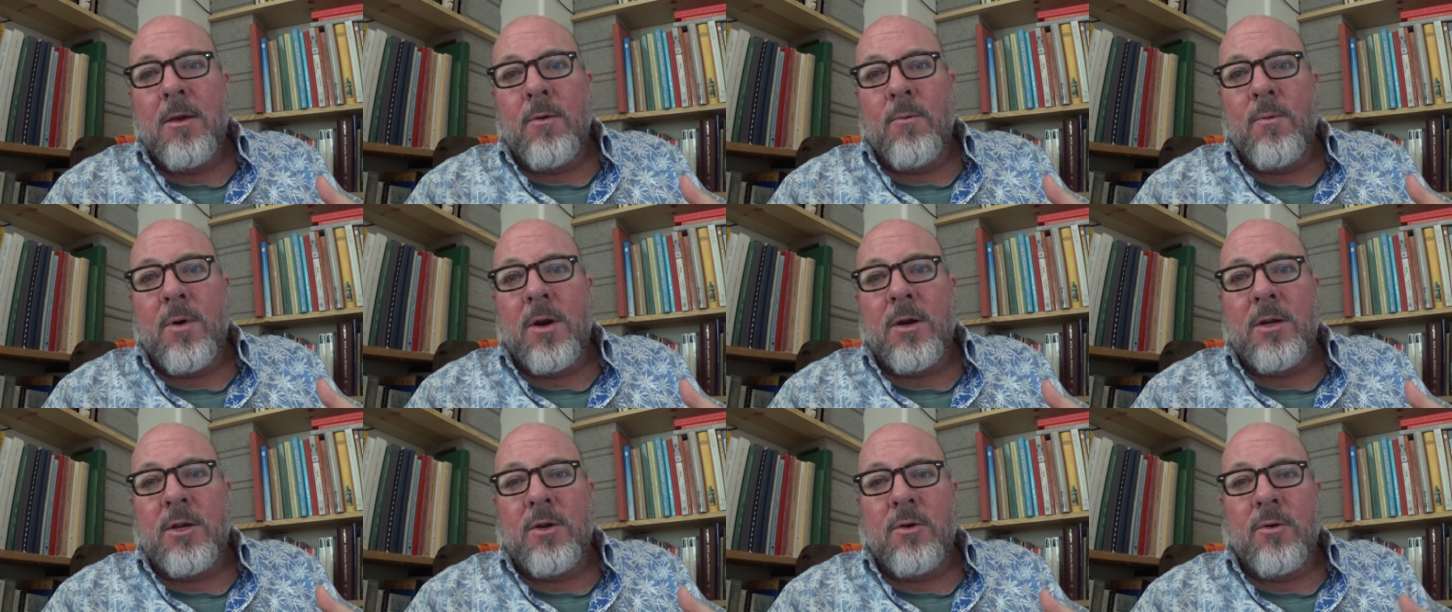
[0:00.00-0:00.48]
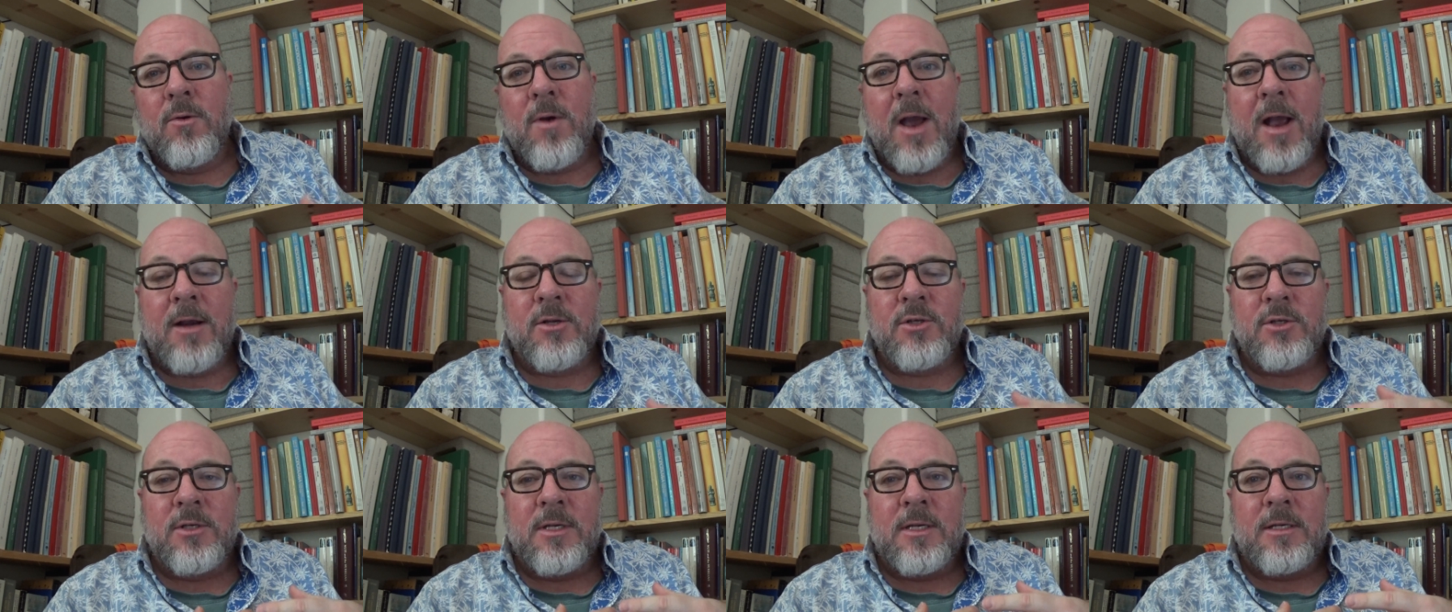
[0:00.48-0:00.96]
where you're
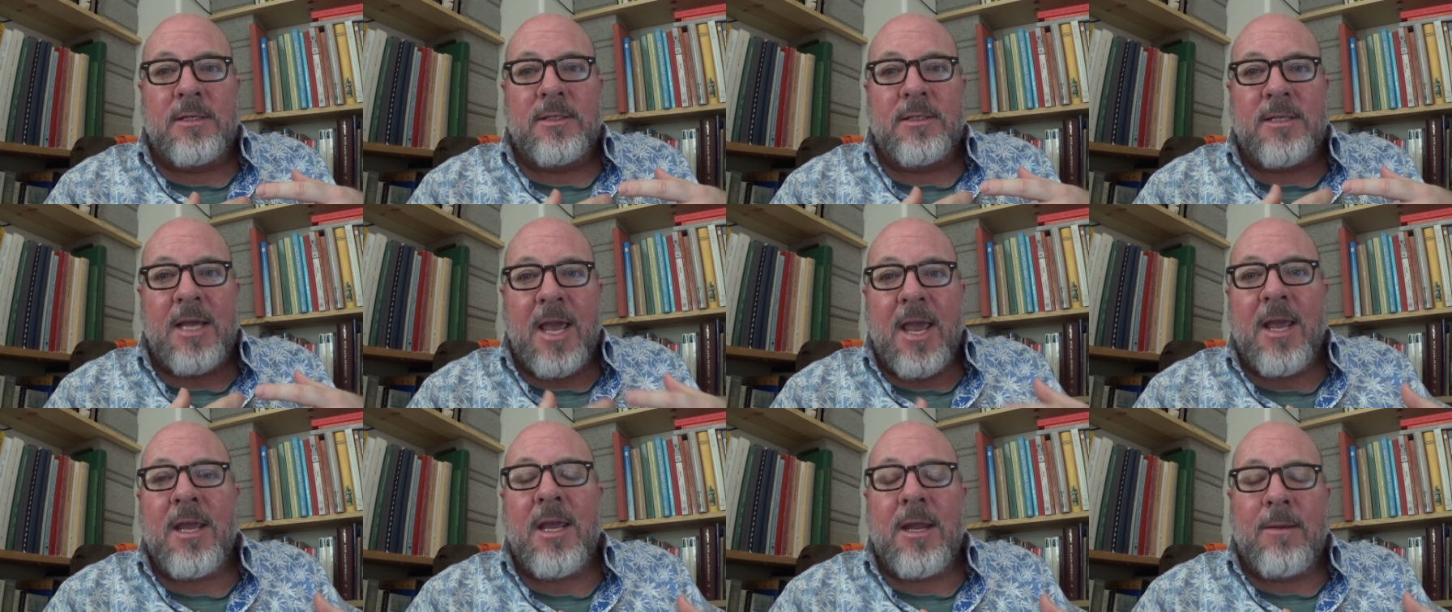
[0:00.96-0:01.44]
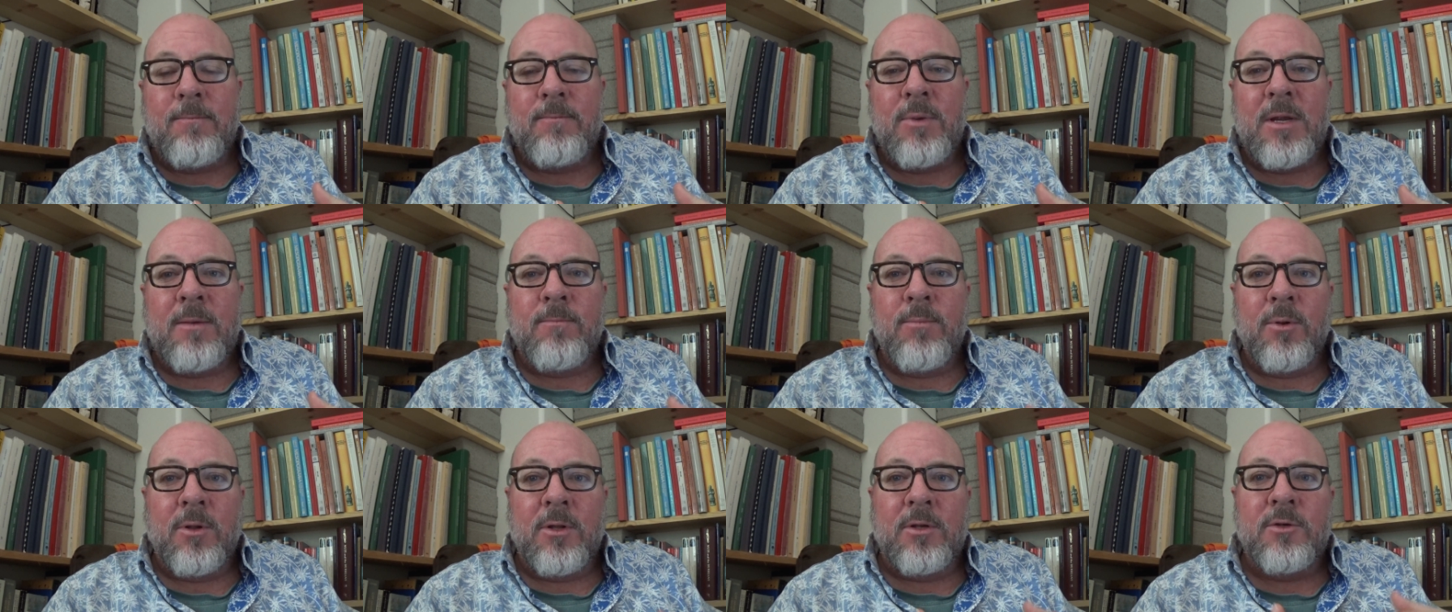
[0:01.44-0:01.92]
actually taking
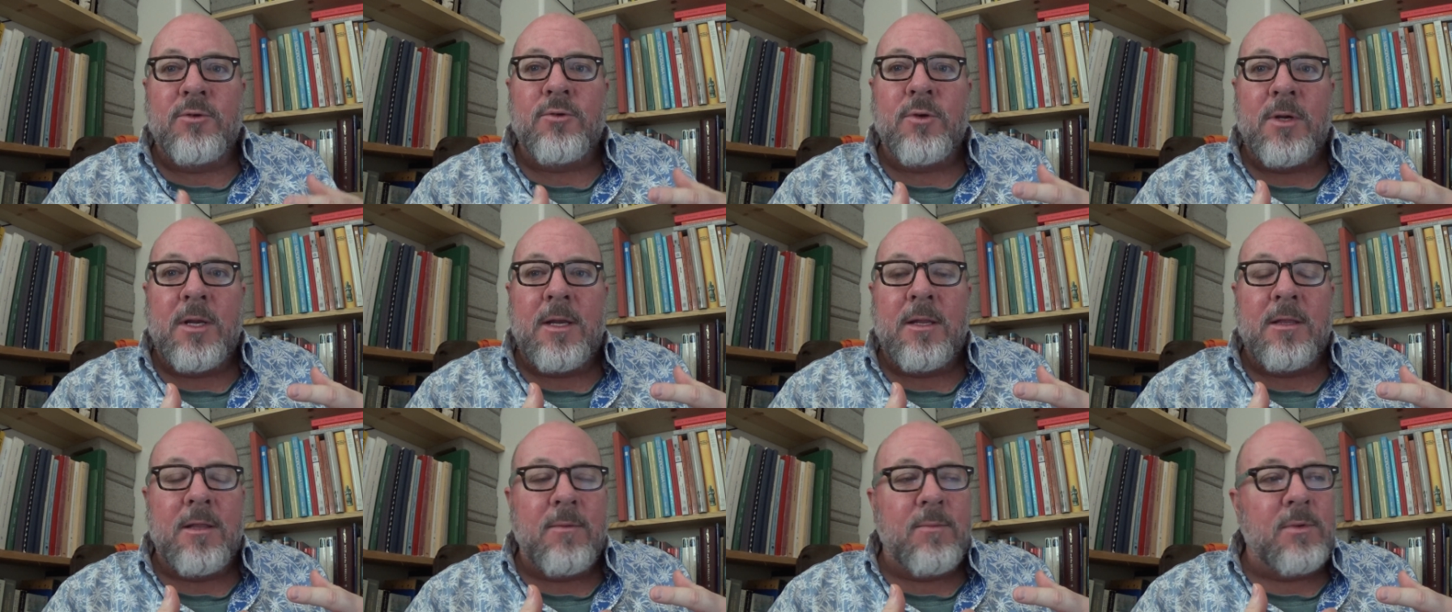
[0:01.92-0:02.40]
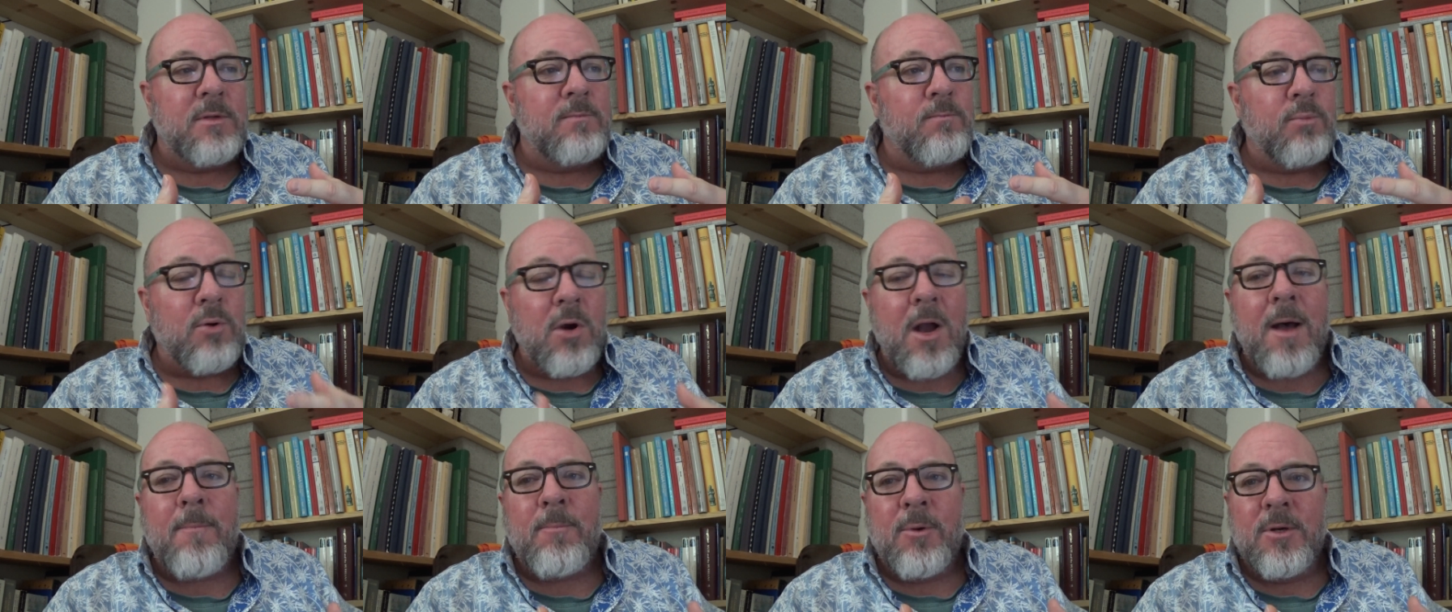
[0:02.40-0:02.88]
people and treating them as
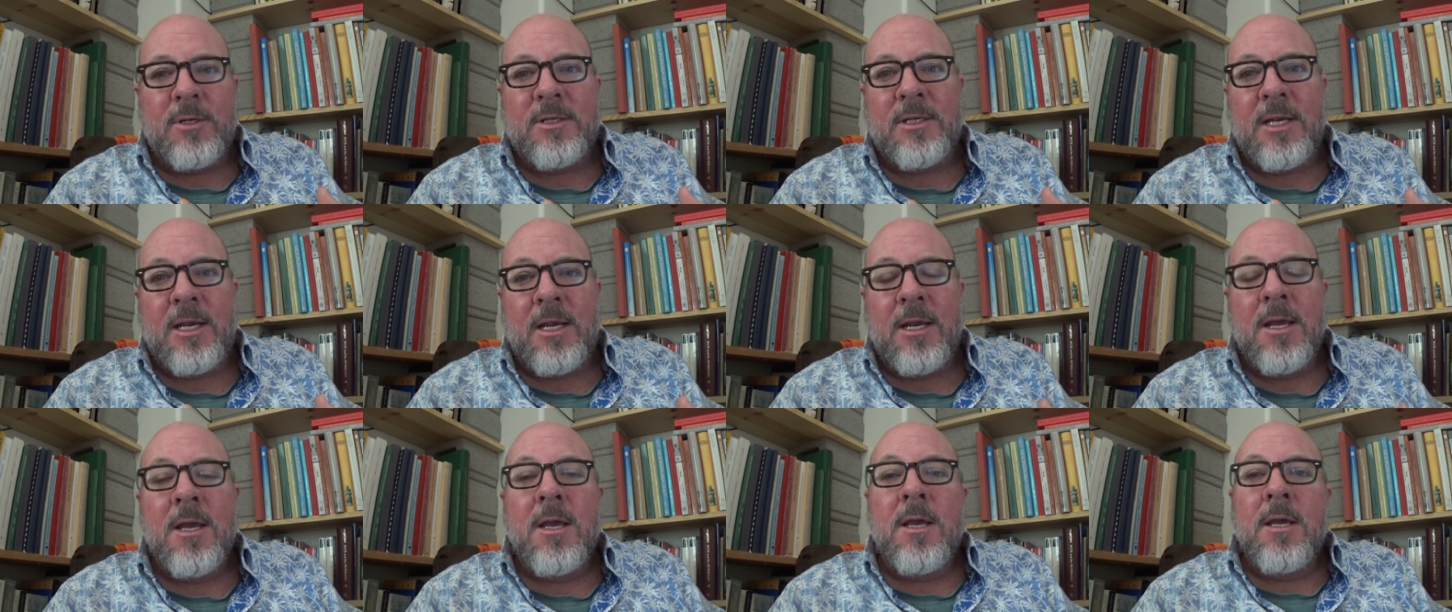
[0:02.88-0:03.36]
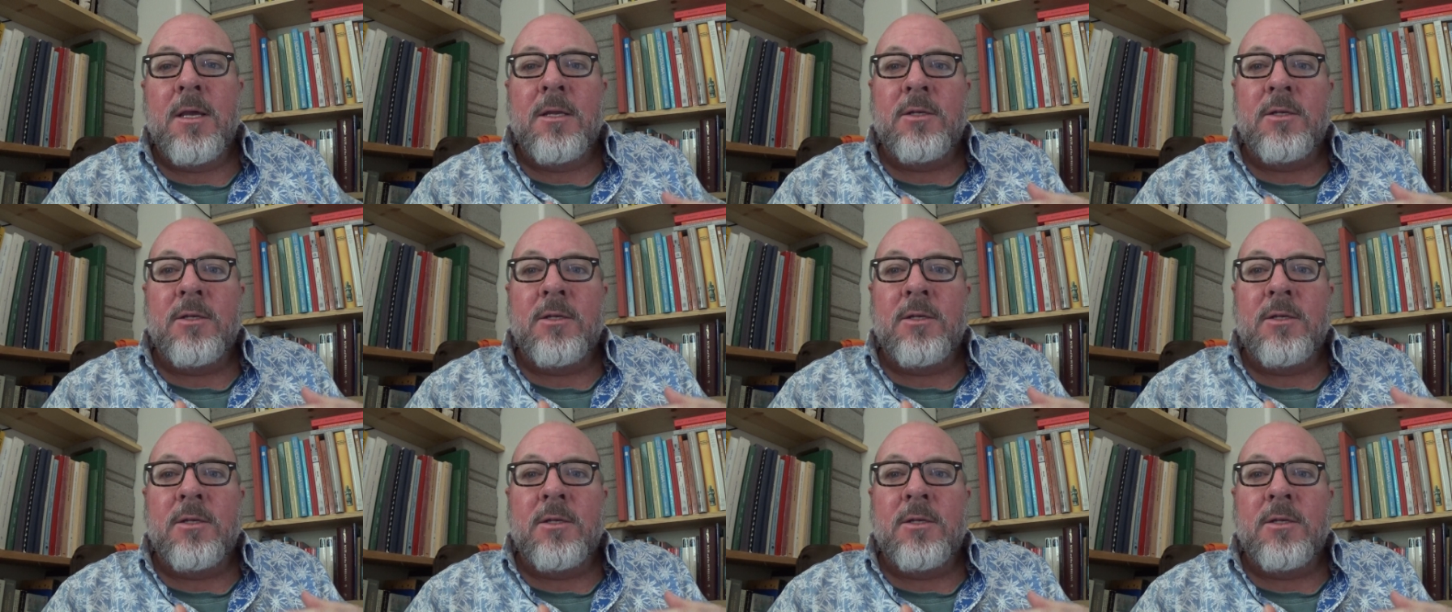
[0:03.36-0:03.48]
property